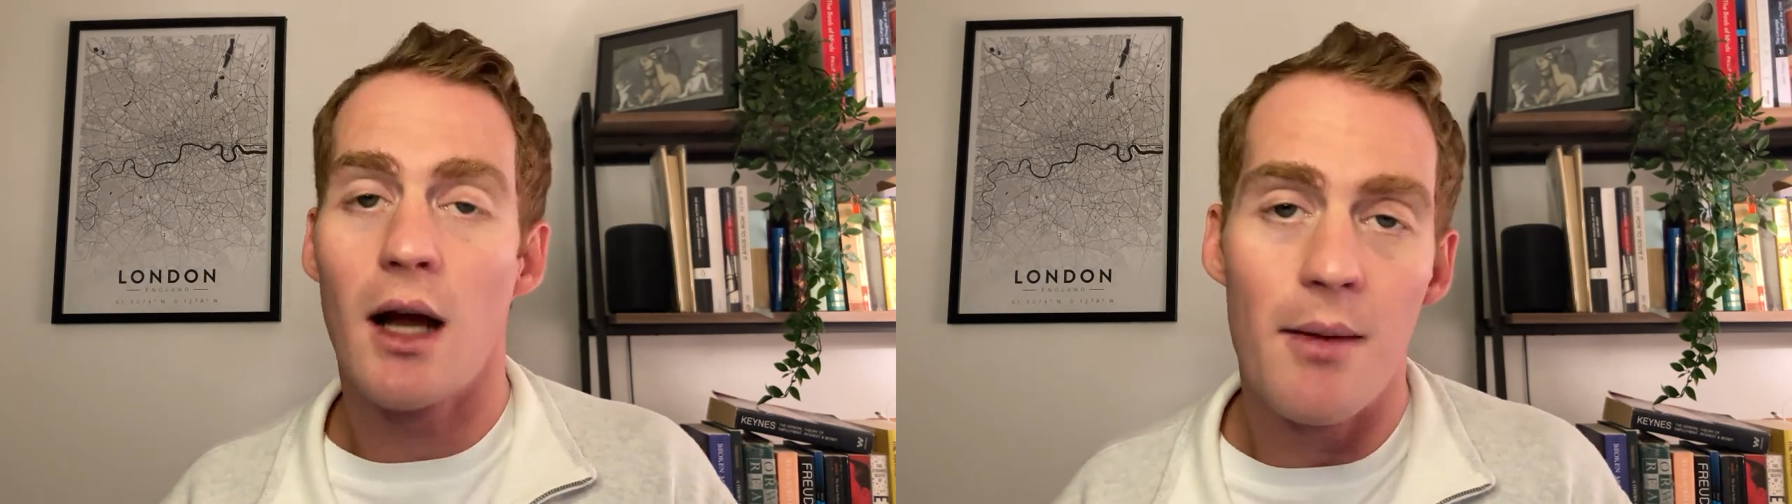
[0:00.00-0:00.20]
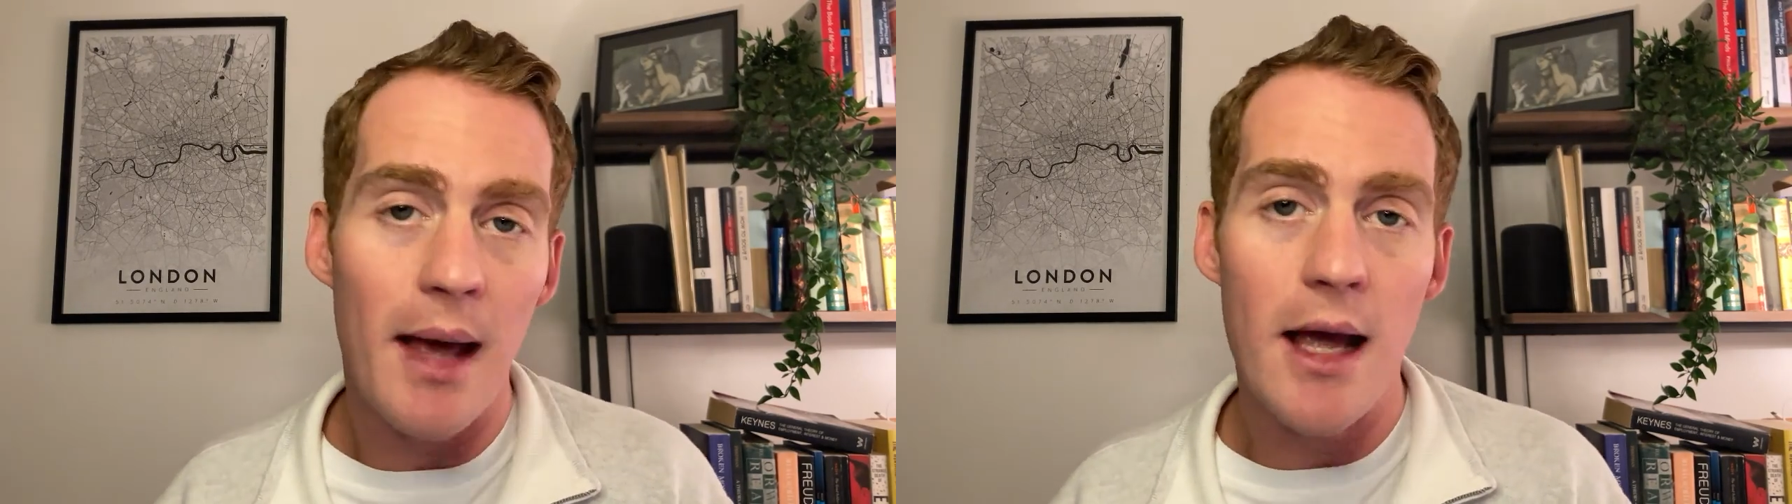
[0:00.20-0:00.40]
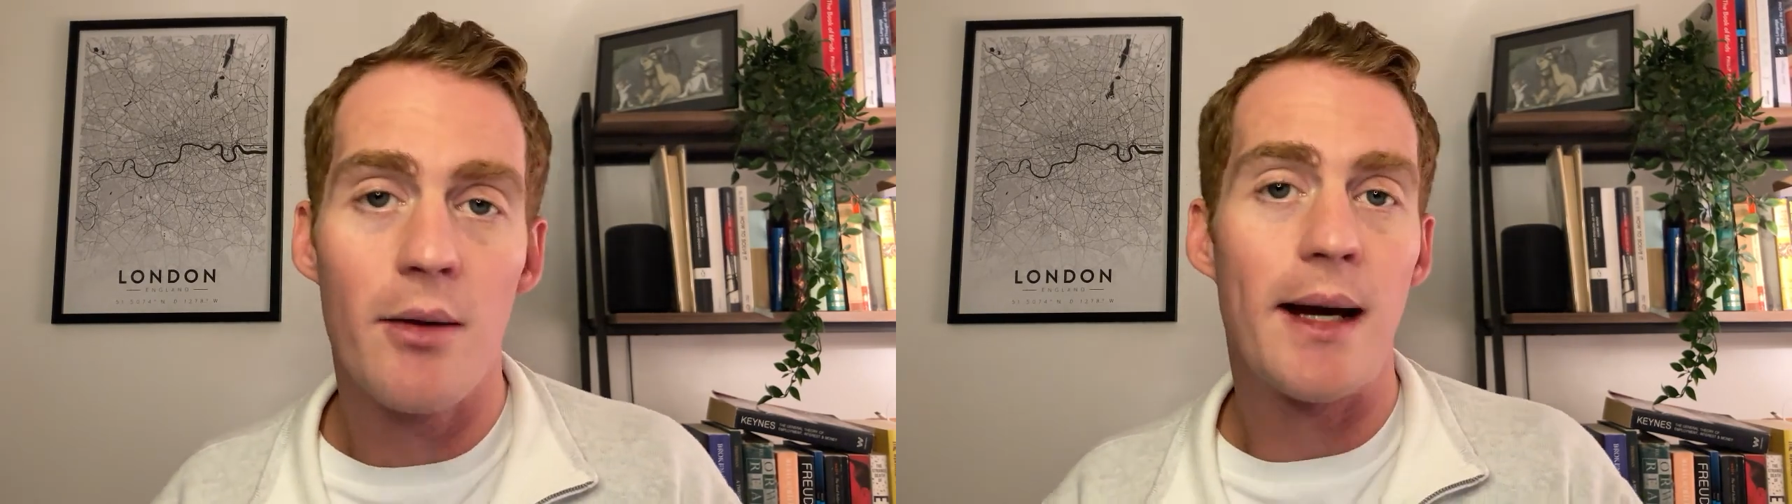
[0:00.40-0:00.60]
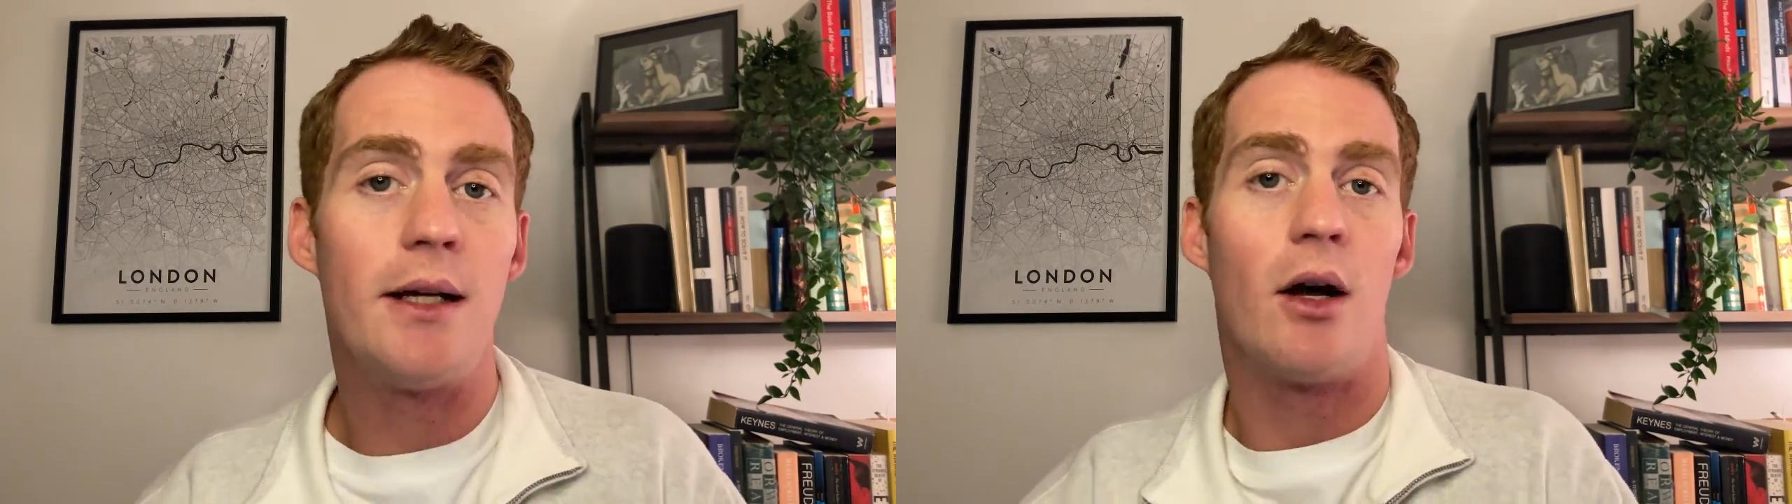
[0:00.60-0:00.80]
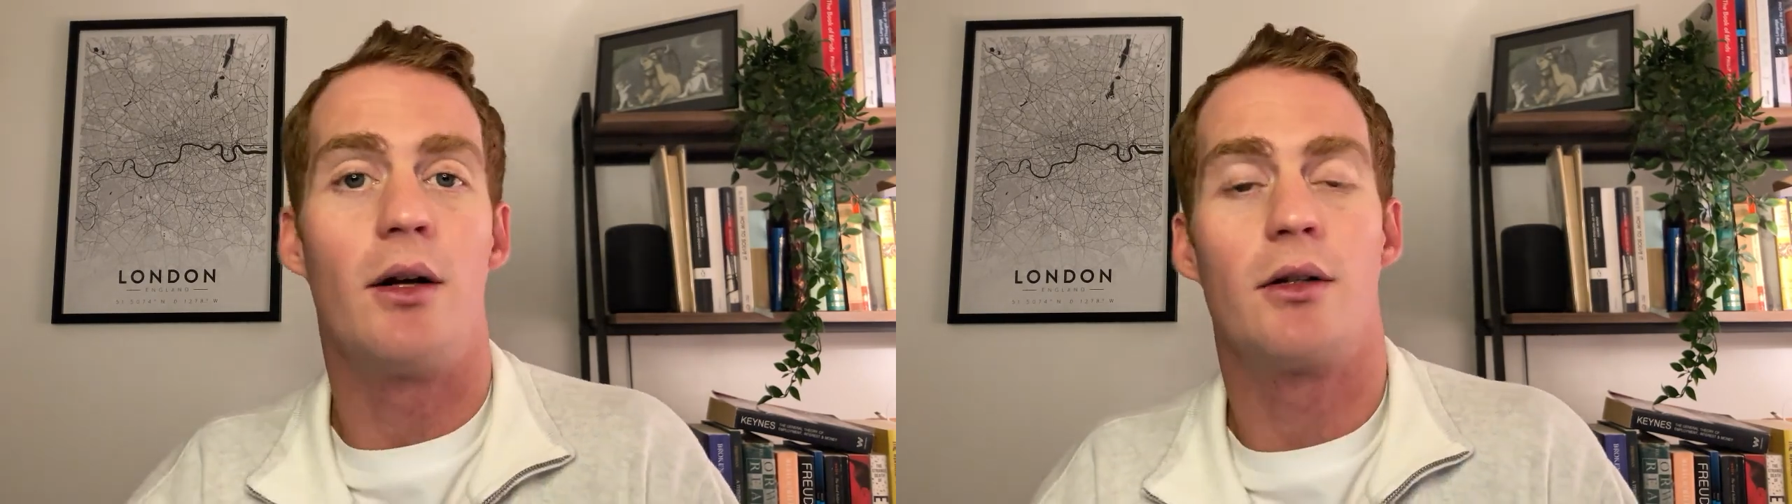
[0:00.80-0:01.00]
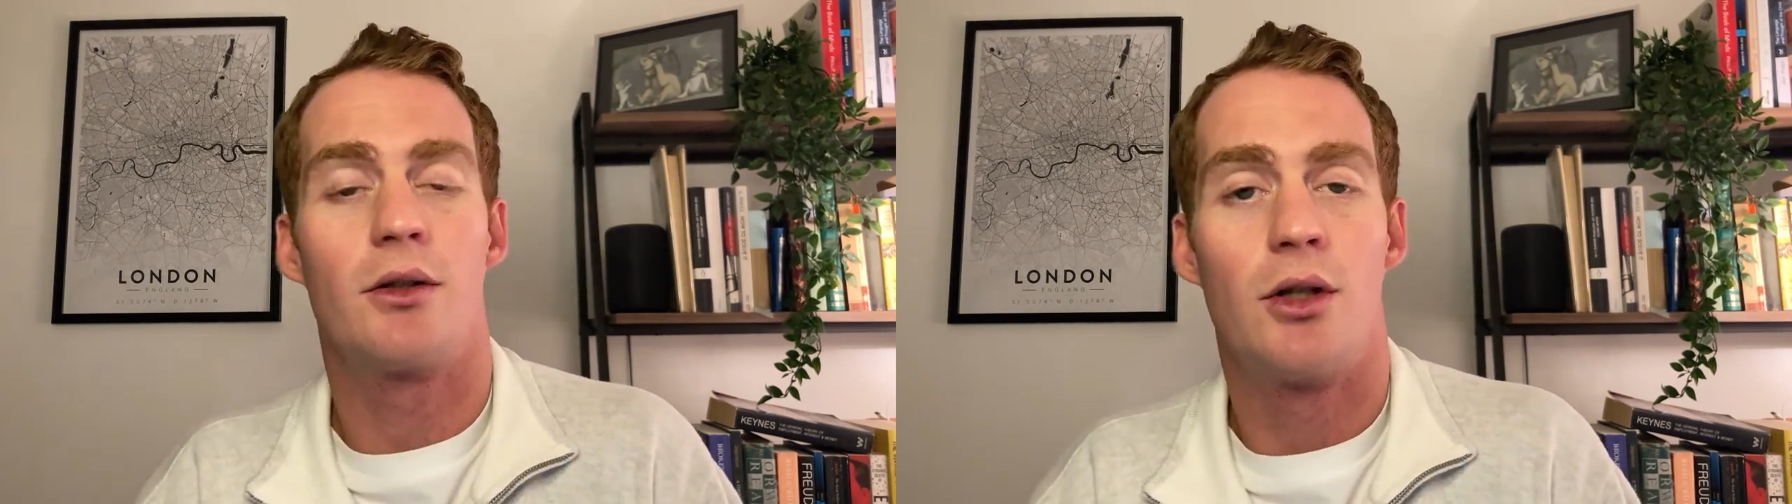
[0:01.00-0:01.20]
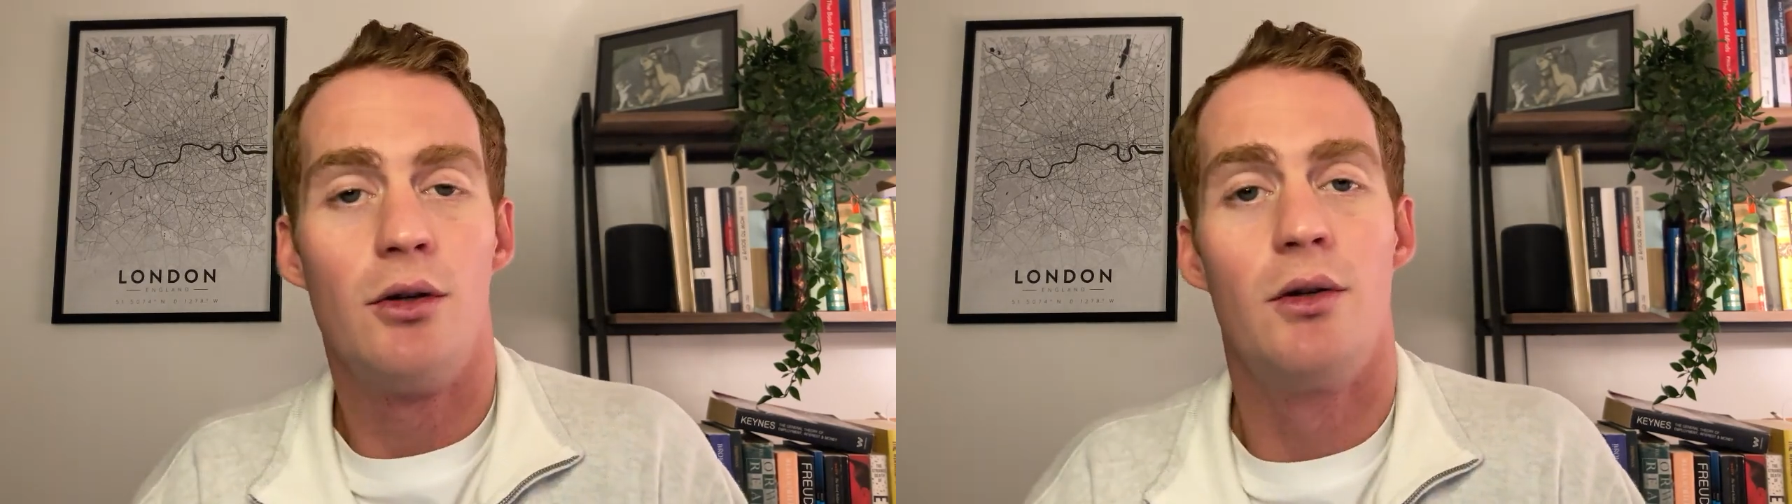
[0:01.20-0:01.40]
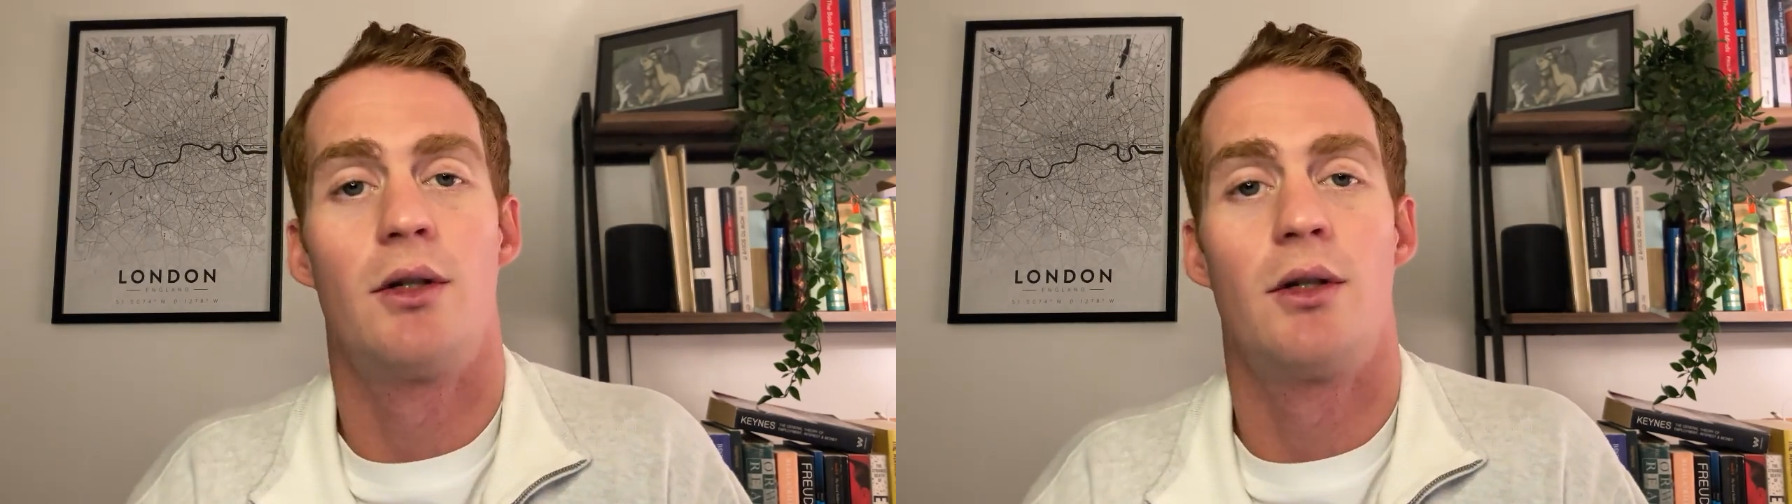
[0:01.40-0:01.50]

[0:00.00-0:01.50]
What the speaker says: I may or may not choose